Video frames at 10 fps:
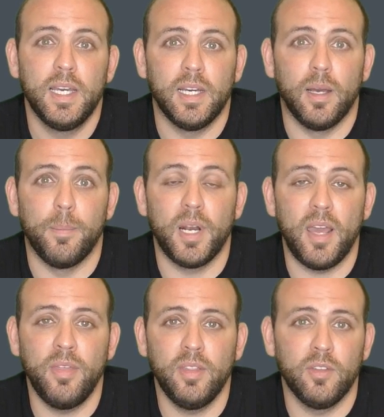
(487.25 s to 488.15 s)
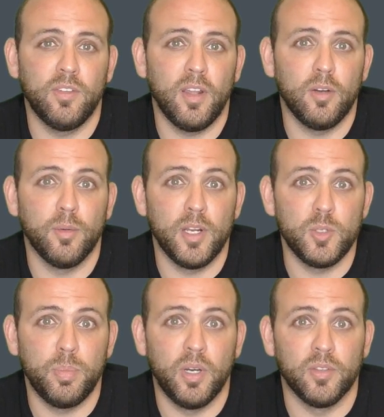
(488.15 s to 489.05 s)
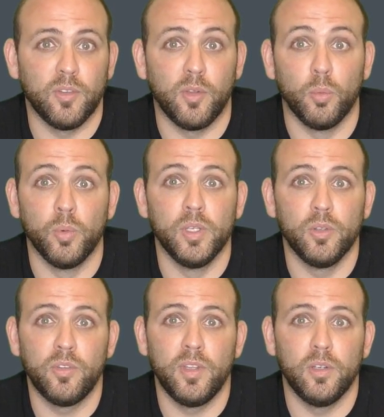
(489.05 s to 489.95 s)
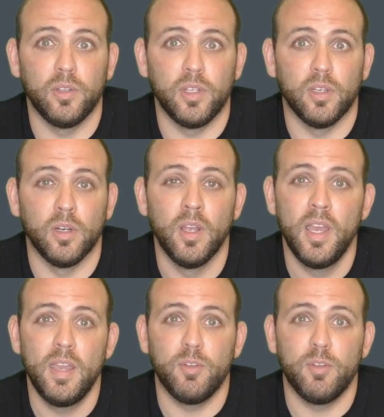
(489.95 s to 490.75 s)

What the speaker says: But I think the standard range plus is the real steal here.